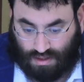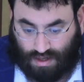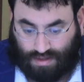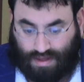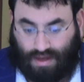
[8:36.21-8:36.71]

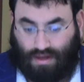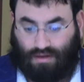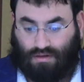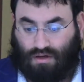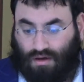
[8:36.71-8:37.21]
And
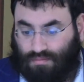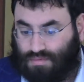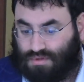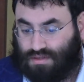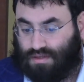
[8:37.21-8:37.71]
then
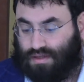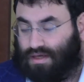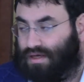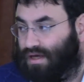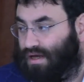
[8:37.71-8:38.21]
comes
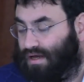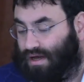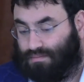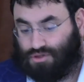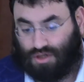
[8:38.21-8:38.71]
the
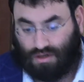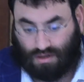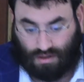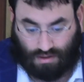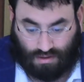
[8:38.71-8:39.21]

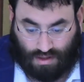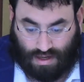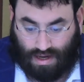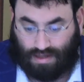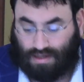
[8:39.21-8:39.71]
Hamshacha
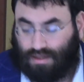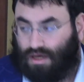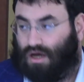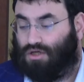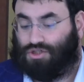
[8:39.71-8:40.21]
and
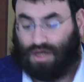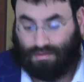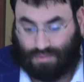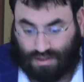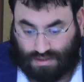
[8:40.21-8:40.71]
Aliyah on
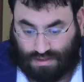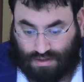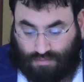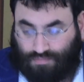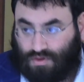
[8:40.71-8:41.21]
Shabbos.
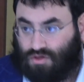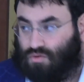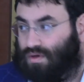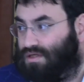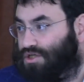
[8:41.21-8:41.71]
So
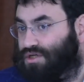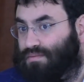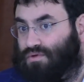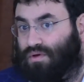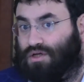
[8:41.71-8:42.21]
what is
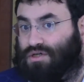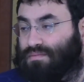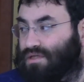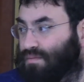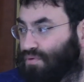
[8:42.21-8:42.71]
Hashem doing?
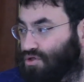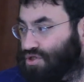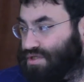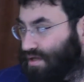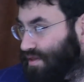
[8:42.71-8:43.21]
Hashem is like
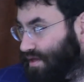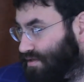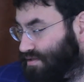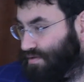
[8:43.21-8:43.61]
purchasing things.